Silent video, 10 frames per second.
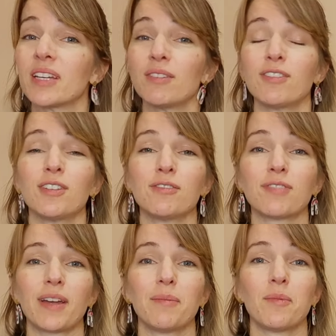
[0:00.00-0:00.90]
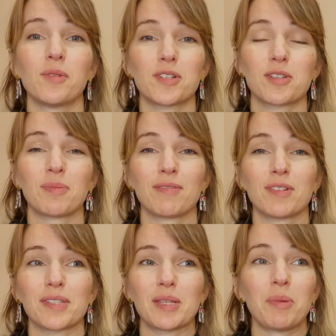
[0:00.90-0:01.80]
if you've watched my
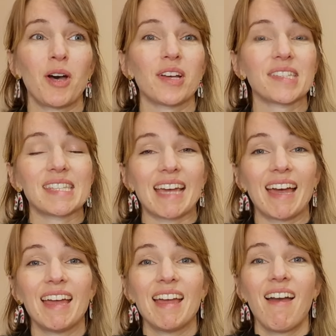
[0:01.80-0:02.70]
vlogs in the past, that